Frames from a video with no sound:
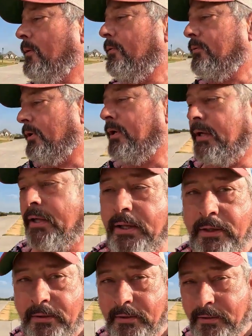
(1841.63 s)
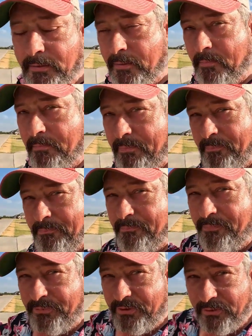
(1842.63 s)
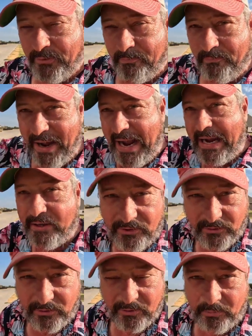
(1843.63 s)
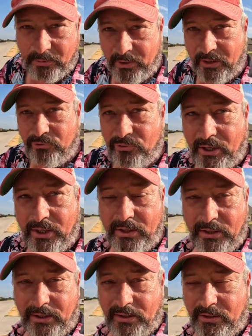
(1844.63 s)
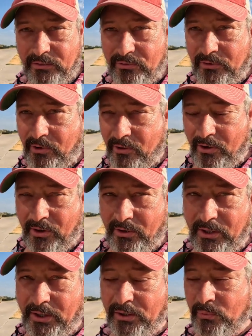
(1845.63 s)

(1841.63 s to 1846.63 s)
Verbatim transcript: So I didn't get to back to the project that is currently